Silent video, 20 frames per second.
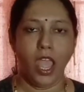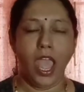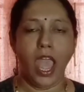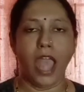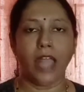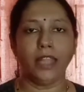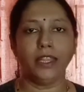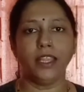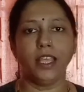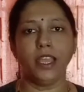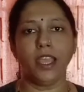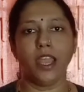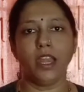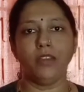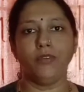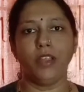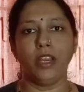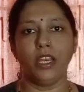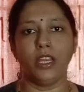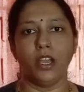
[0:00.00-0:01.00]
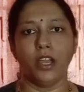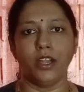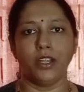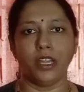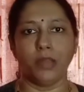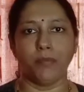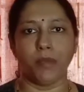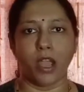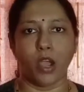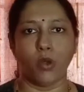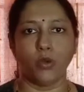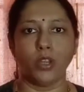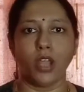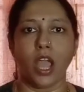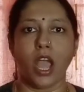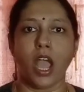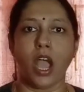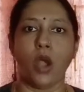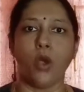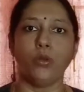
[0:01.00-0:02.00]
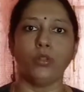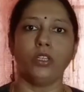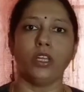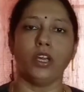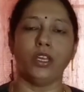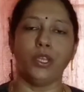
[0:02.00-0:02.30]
At the end, we learnt about how the